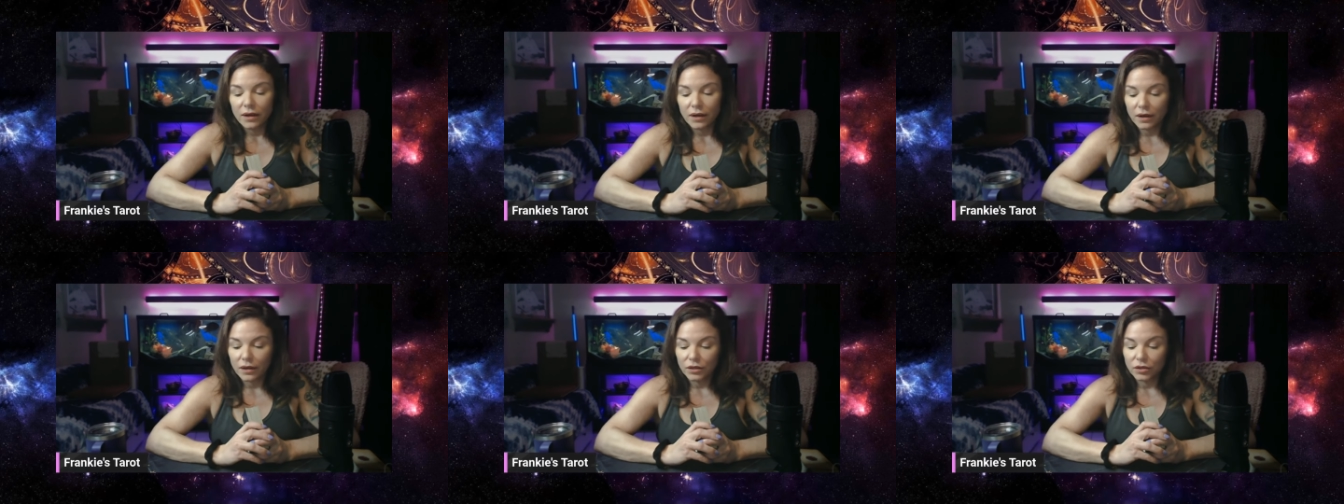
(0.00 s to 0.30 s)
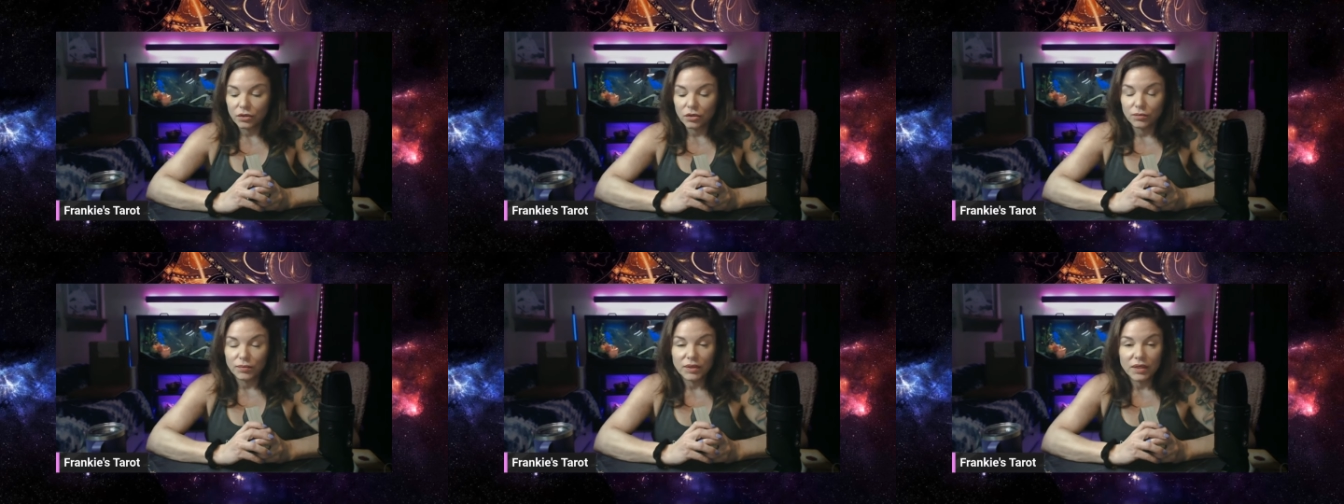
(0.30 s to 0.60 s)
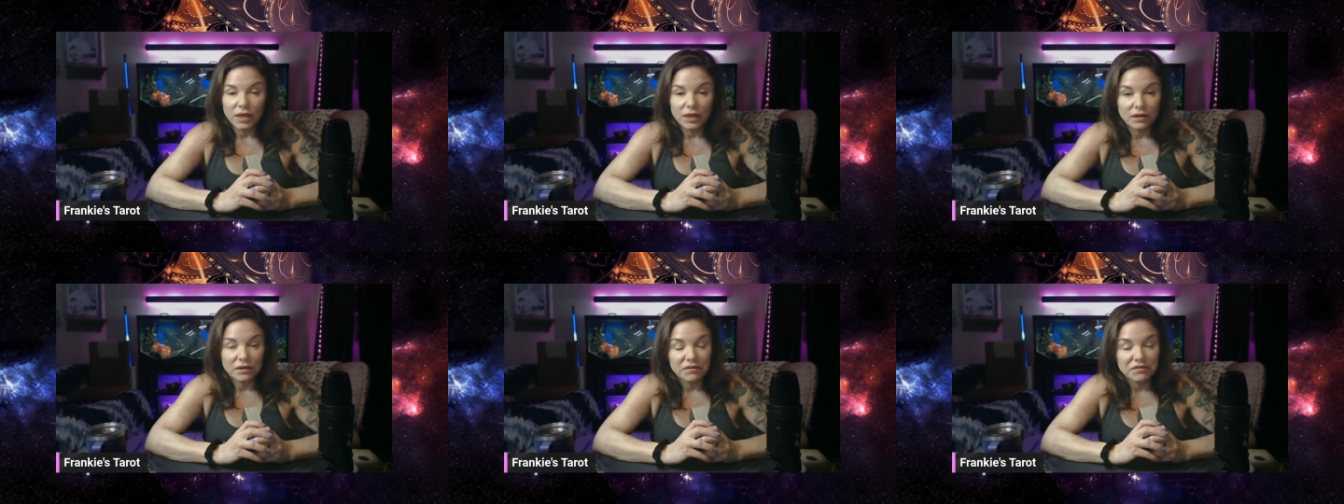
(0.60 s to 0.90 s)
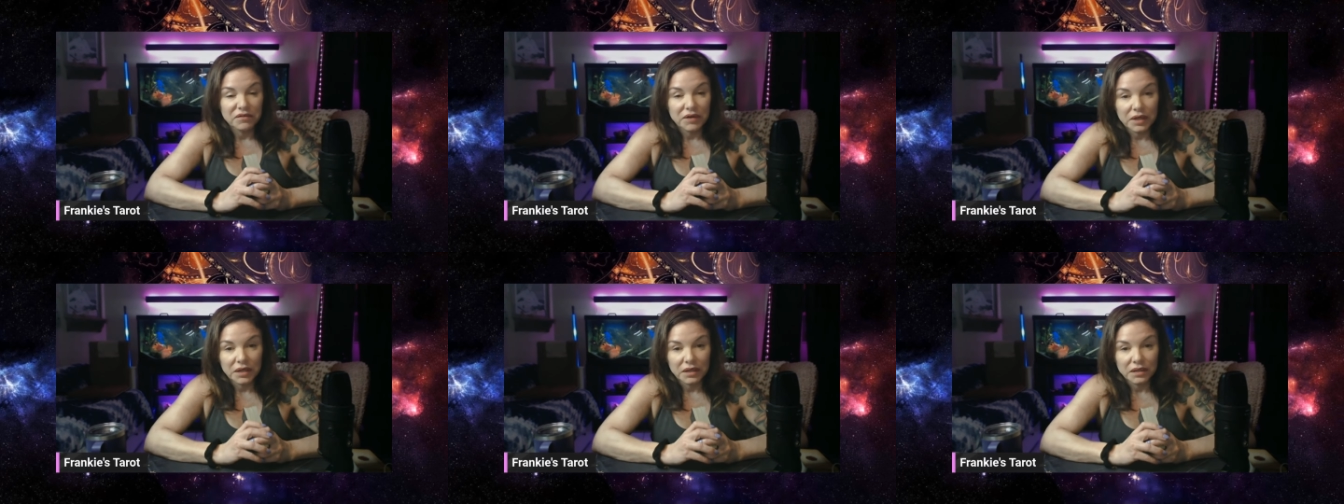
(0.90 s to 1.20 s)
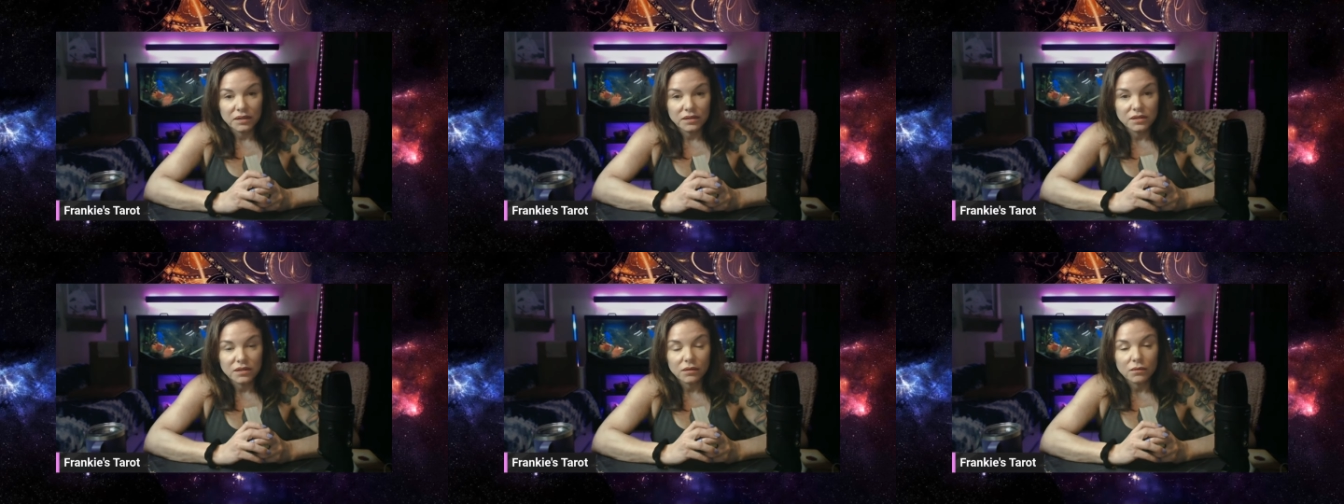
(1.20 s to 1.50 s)
You could be getting
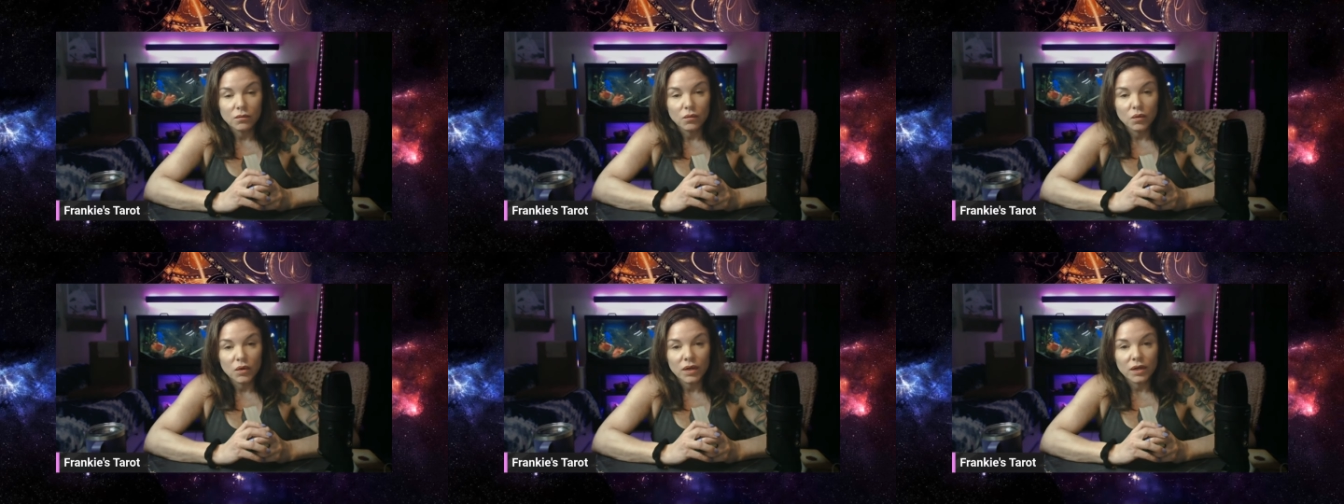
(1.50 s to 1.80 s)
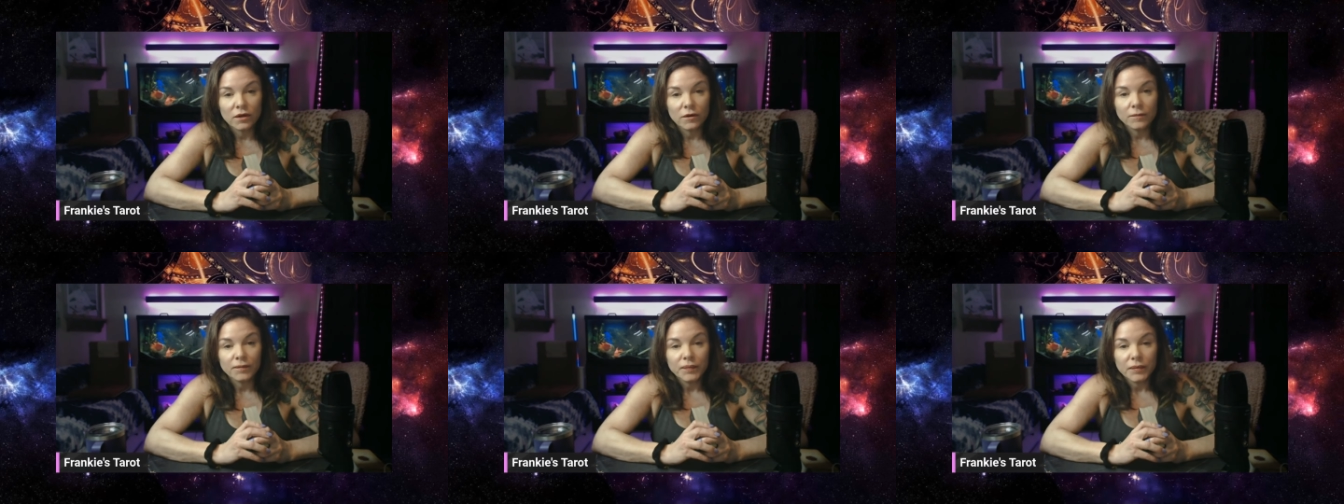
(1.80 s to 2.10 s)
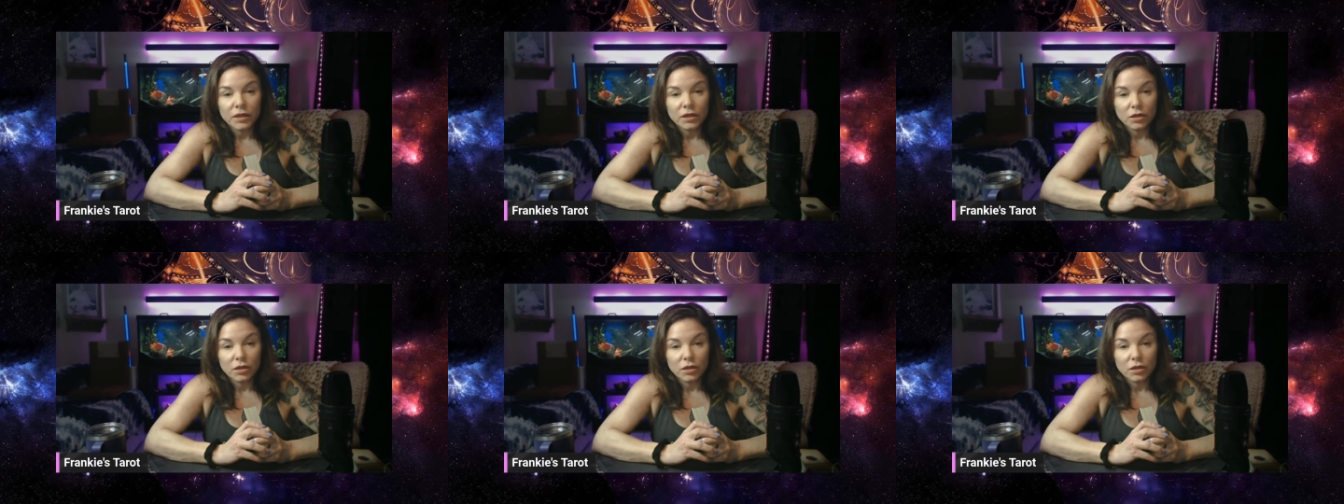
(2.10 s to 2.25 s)
invited somewhere.